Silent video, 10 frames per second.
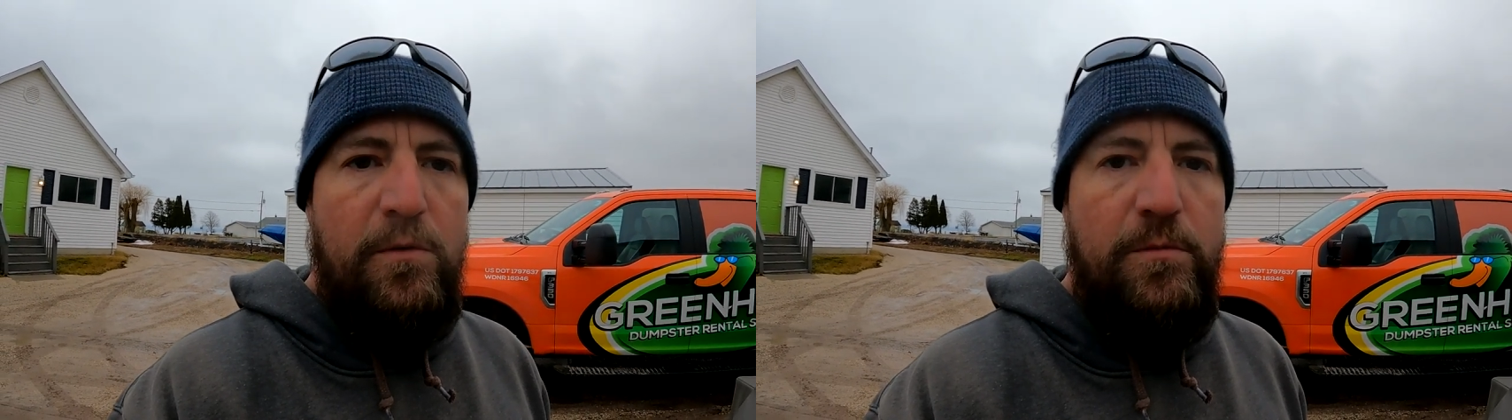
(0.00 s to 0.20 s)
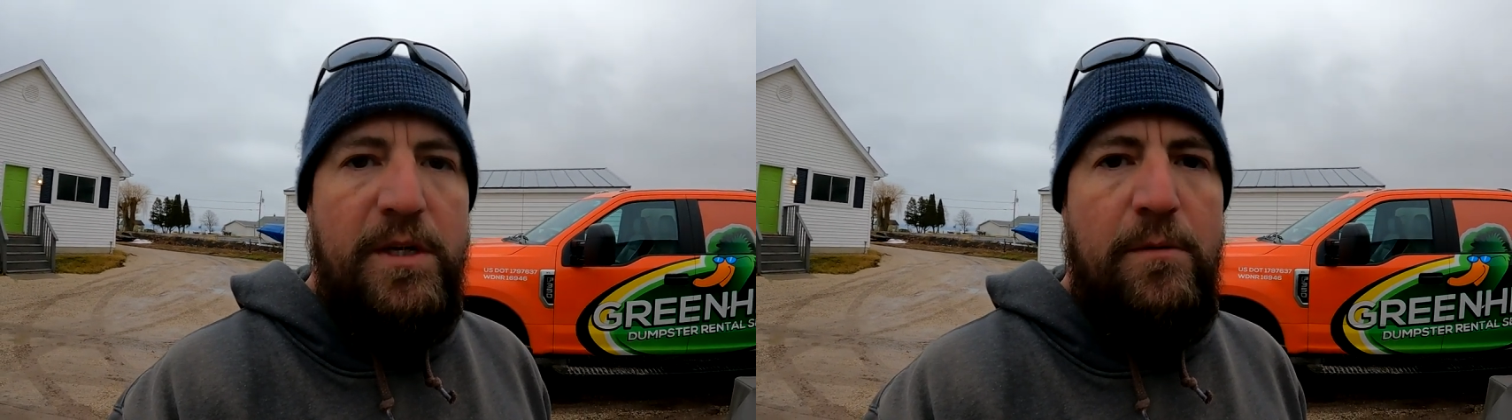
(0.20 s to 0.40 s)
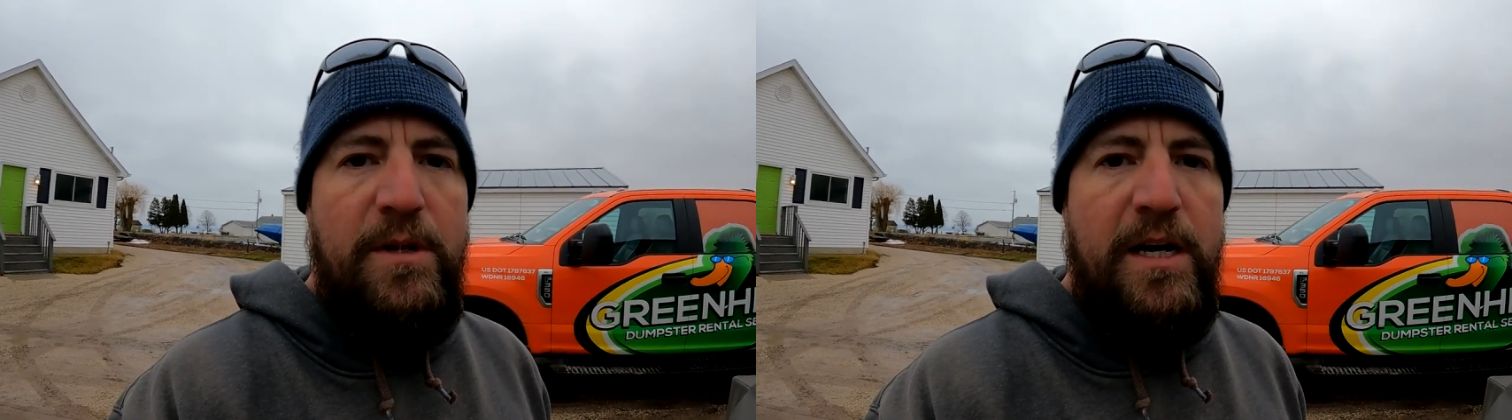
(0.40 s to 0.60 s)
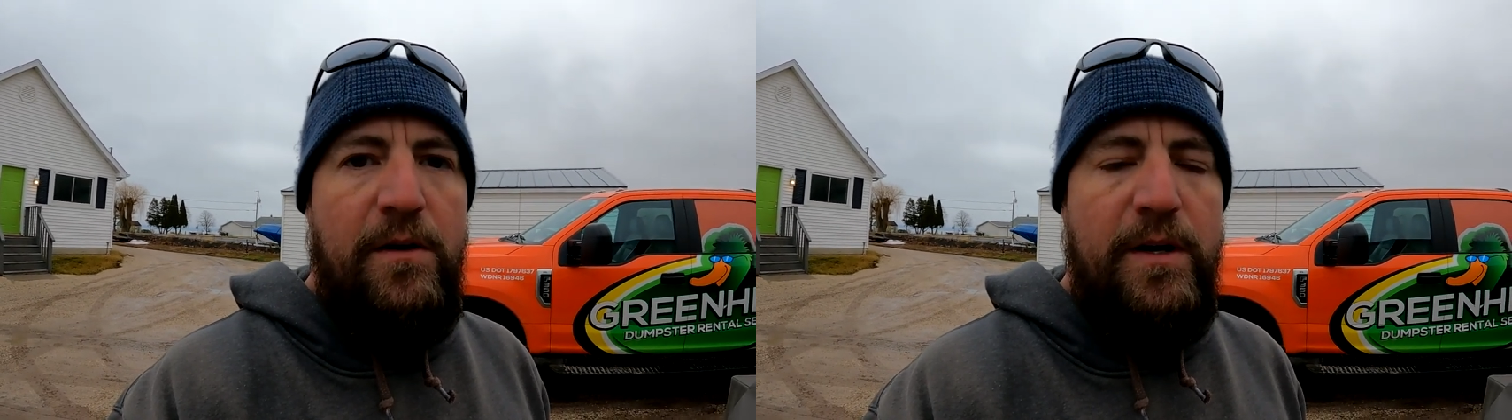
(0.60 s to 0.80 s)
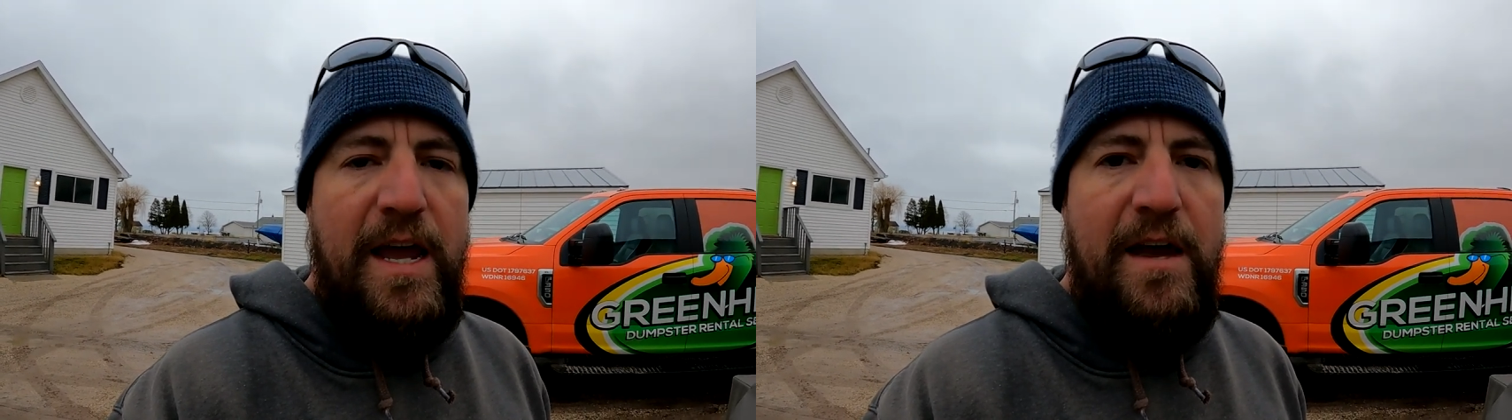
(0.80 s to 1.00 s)
that will be coming
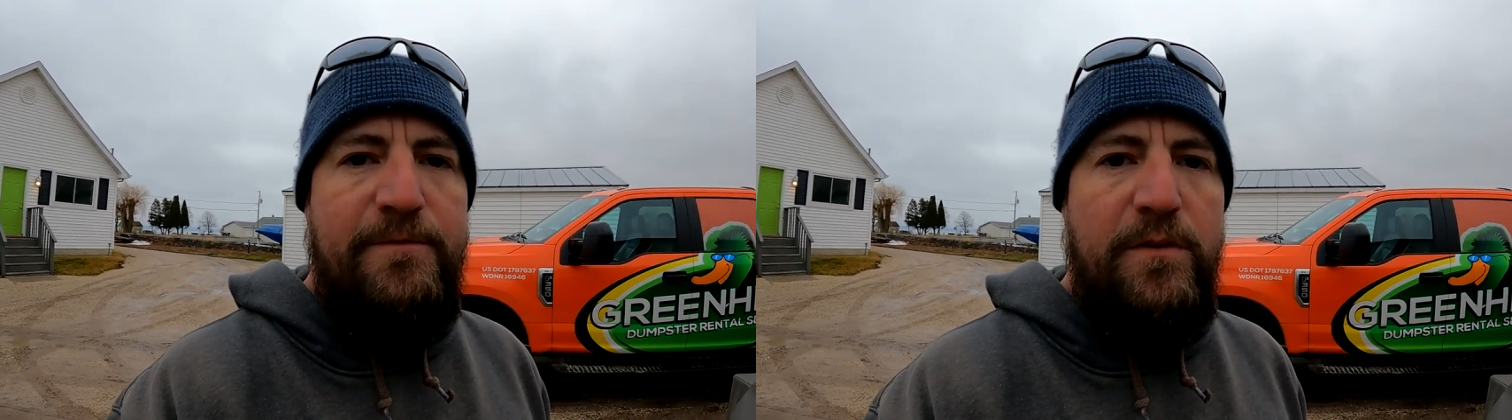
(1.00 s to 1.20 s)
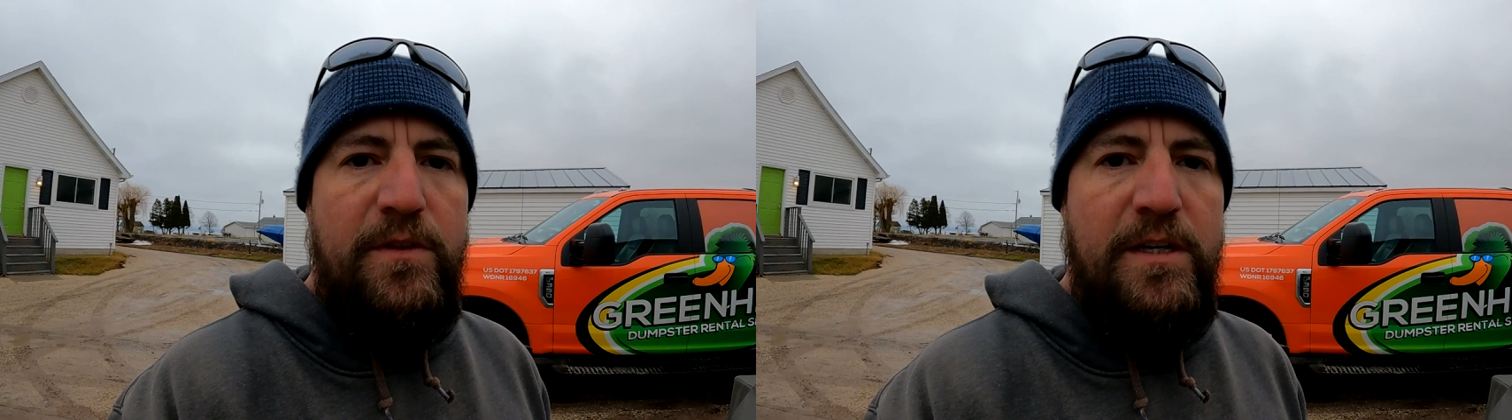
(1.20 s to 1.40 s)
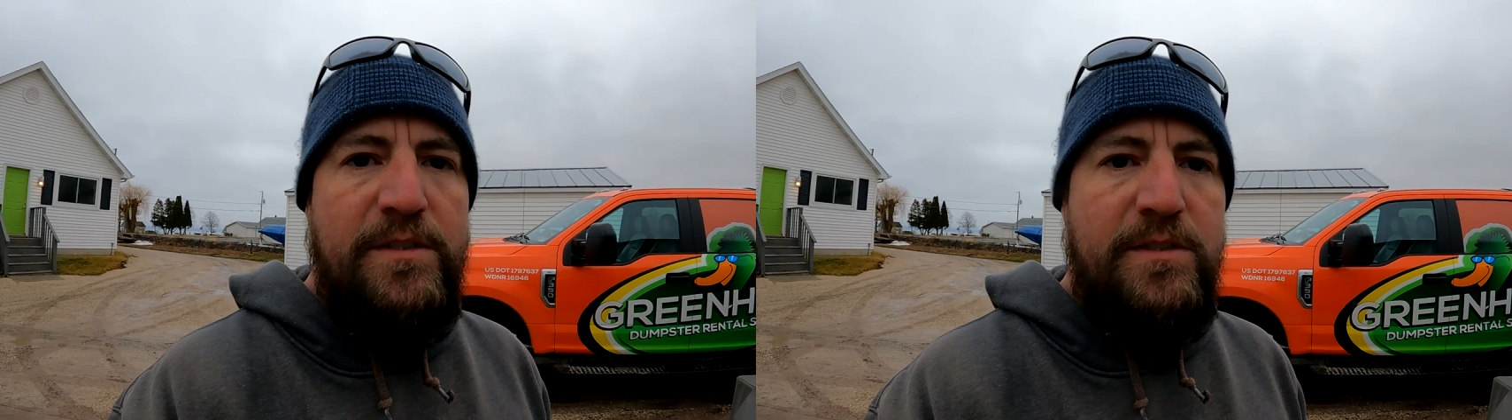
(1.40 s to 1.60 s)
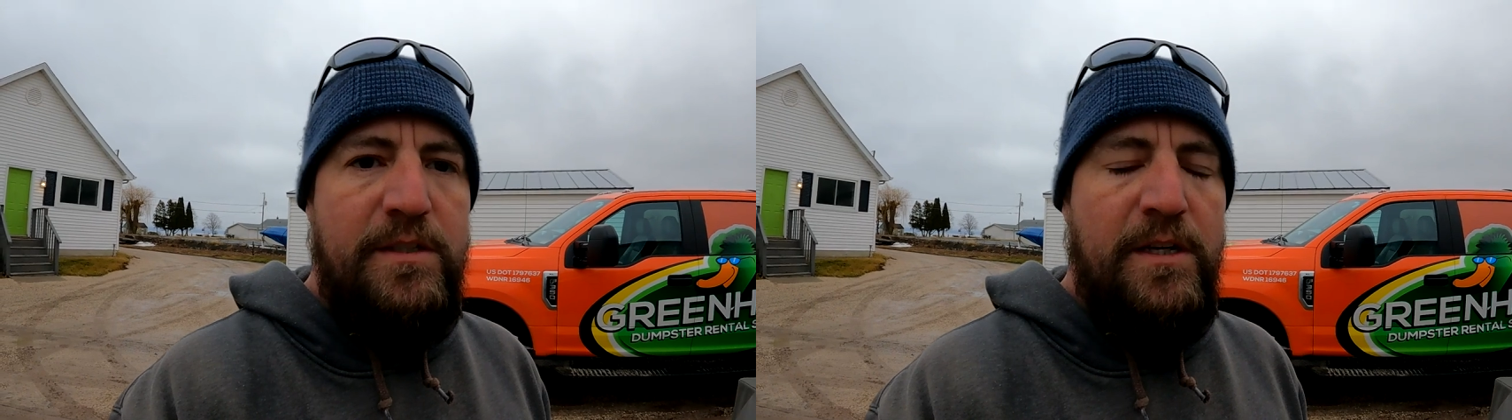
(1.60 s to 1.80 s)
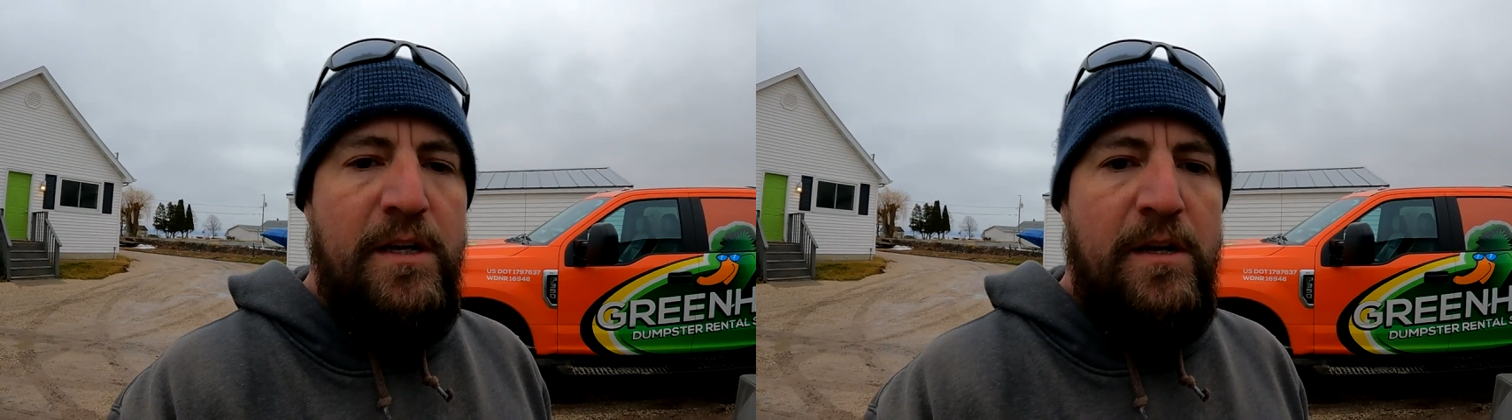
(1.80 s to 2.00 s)
out after this.